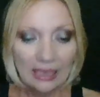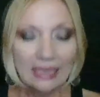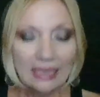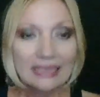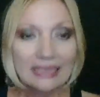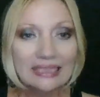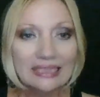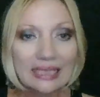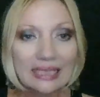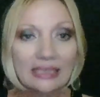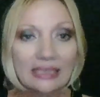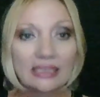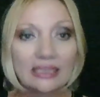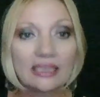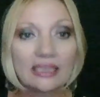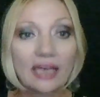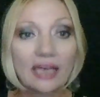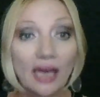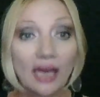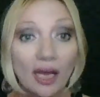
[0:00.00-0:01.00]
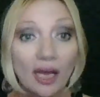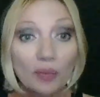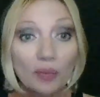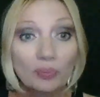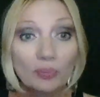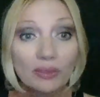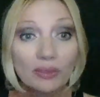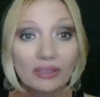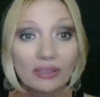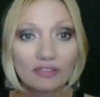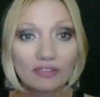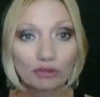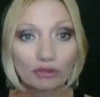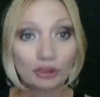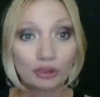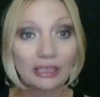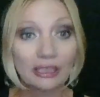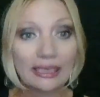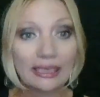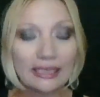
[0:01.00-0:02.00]
standing up for
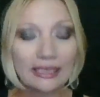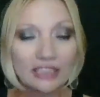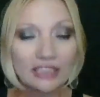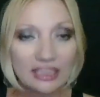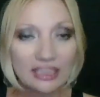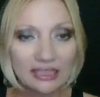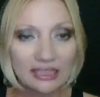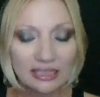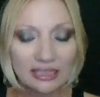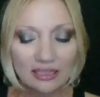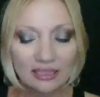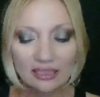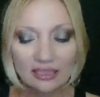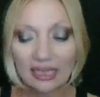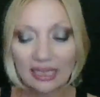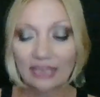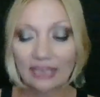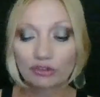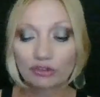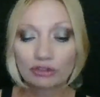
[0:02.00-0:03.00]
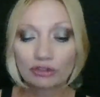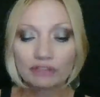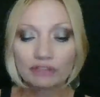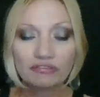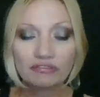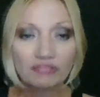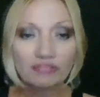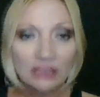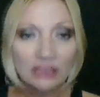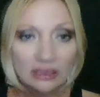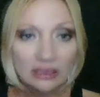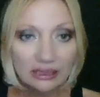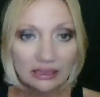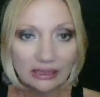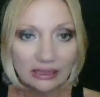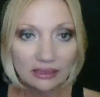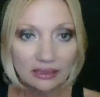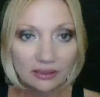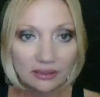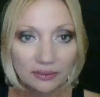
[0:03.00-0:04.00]
the innocence and
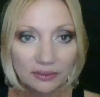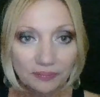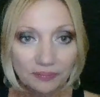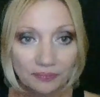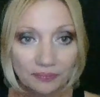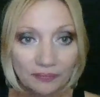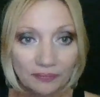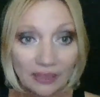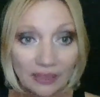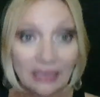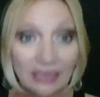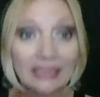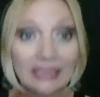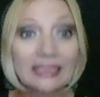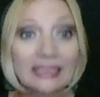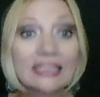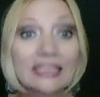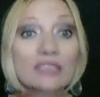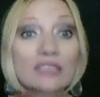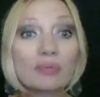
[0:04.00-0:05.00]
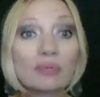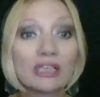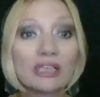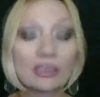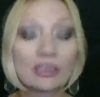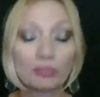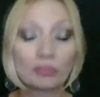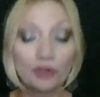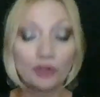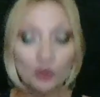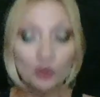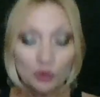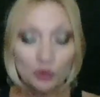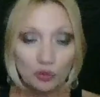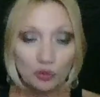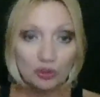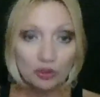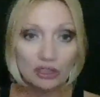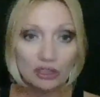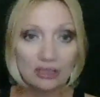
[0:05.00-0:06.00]
revealing that it has been
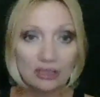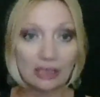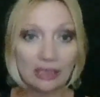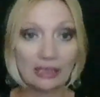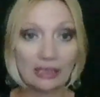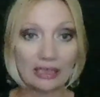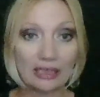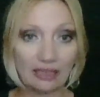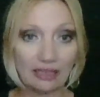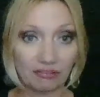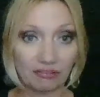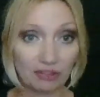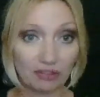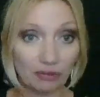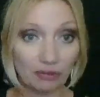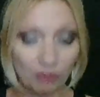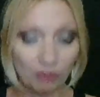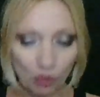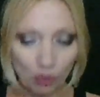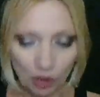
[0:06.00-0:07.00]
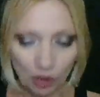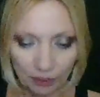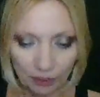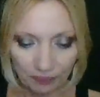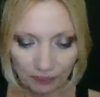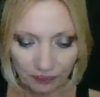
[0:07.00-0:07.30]
abused in every form.